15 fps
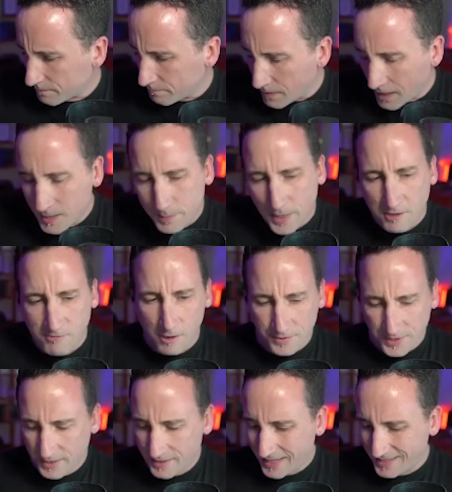My background
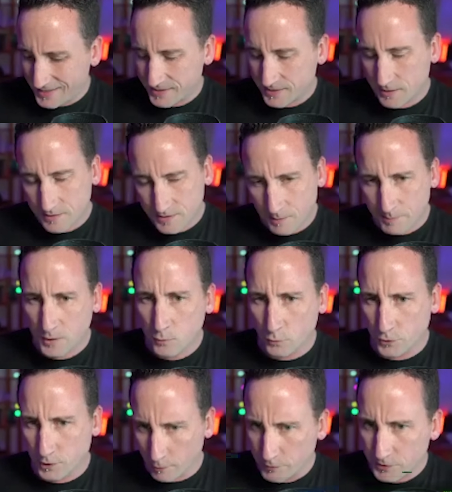is something
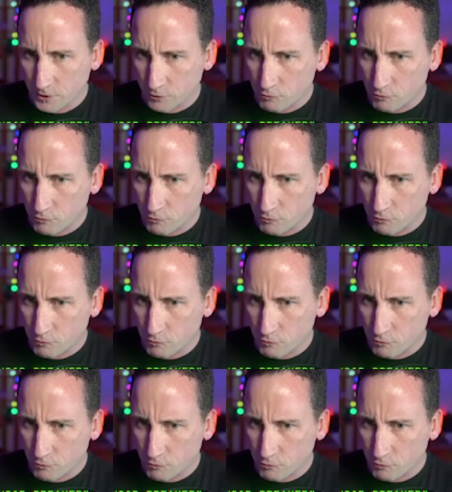called lucid